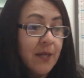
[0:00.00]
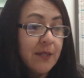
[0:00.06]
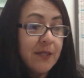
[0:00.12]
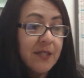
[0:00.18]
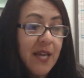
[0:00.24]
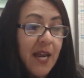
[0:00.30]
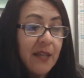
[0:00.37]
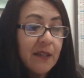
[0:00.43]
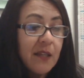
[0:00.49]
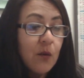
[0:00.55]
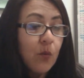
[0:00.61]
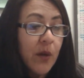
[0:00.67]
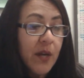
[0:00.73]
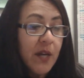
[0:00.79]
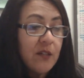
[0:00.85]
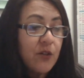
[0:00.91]
Stanley
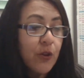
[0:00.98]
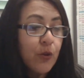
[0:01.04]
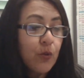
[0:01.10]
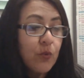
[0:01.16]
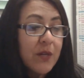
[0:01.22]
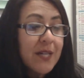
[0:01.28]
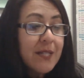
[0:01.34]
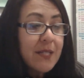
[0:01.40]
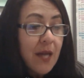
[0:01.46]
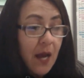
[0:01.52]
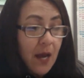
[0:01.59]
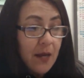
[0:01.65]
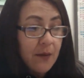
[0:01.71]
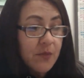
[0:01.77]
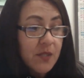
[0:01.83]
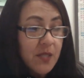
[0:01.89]
weighed 3
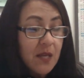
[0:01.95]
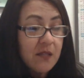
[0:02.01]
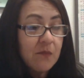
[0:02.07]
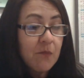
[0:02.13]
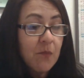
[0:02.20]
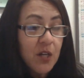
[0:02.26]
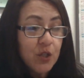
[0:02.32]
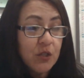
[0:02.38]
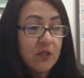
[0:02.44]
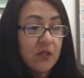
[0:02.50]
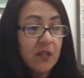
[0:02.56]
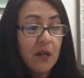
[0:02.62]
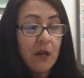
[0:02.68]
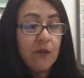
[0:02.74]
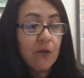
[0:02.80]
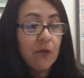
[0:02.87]
times as much as
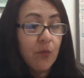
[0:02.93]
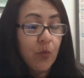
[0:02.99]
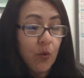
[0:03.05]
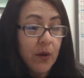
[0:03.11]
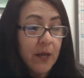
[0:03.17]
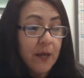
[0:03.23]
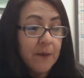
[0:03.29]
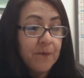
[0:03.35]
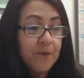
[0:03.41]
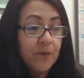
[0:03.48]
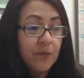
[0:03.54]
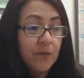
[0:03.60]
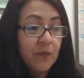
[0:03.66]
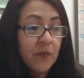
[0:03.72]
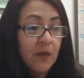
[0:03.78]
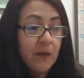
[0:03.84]
the other boy.
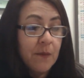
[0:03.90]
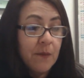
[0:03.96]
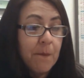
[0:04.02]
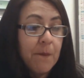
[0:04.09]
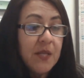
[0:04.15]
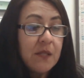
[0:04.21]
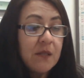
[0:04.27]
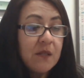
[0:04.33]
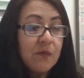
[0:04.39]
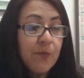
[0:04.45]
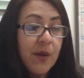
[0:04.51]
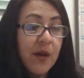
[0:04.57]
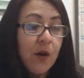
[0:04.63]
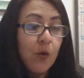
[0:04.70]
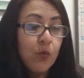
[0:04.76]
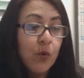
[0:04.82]
Mrs.
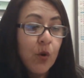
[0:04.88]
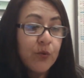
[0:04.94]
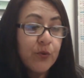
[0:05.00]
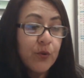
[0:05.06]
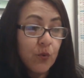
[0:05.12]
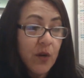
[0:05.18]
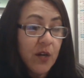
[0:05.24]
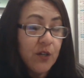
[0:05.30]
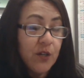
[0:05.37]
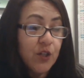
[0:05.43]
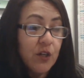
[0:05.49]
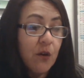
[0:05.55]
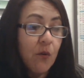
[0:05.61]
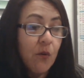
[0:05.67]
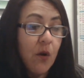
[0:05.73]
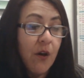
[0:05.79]
Bell wrote the
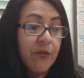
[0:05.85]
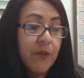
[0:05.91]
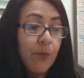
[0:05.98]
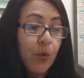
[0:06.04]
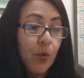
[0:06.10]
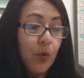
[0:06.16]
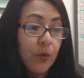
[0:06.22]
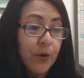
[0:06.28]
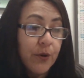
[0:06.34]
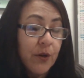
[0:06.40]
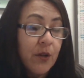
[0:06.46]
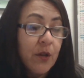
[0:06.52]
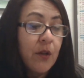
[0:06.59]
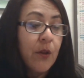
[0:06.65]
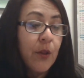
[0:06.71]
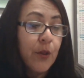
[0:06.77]
ratio on the board,
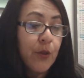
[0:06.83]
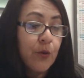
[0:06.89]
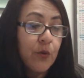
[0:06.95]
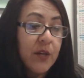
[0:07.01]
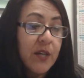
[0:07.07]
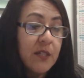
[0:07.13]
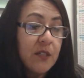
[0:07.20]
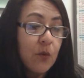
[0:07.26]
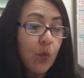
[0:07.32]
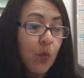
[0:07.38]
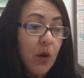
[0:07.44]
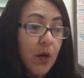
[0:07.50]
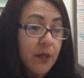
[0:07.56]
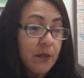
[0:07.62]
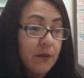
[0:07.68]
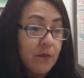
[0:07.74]
3 to
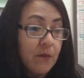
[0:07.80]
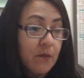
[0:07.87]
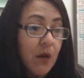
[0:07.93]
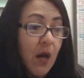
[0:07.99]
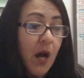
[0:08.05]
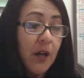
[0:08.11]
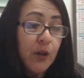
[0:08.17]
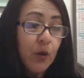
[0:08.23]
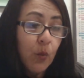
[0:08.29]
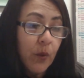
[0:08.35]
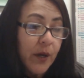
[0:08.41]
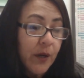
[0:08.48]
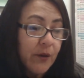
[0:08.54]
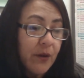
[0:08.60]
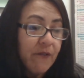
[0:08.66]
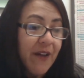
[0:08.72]
1,
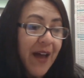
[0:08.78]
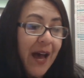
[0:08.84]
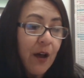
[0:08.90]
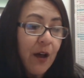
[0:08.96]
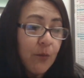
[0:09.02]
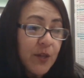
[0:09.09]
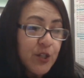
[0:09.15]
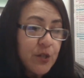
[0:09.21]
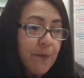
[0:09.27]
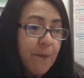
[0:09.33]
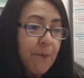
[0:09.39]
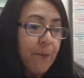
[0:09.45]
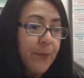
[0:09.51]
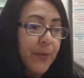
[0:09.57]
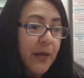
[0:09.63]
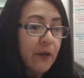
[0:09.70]
unaware of how much
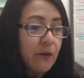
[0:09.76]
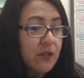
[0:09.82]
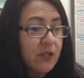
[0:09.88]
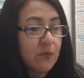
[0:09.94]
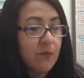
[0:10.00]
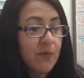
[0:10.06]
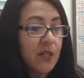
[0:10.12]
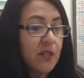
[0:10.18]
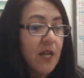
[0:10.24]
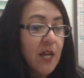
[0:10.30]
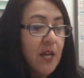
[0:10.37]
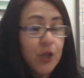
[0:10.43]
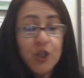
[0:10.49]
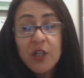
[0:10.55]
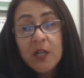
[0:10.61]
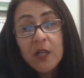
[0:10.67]
embarrassment
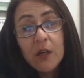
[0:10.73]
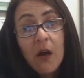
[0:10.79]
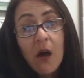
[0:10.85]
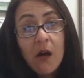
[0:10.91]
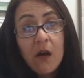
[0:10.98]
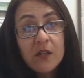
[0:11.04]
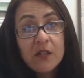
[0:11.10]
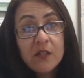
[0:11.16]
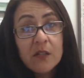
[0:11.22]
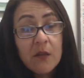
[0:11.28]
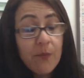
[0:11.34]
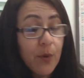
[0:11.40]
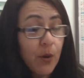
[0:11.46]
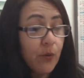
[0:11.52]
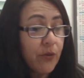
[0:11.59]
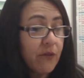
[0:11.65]
she had caused
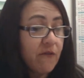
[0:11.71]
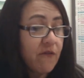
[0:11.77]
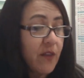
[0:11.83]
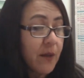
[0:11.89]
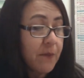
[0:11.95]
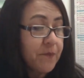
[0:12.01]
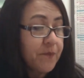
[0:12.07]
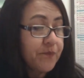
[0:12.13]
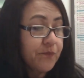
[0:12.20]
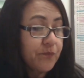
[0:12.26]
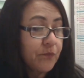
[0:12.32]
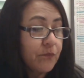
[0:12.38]
the both of them.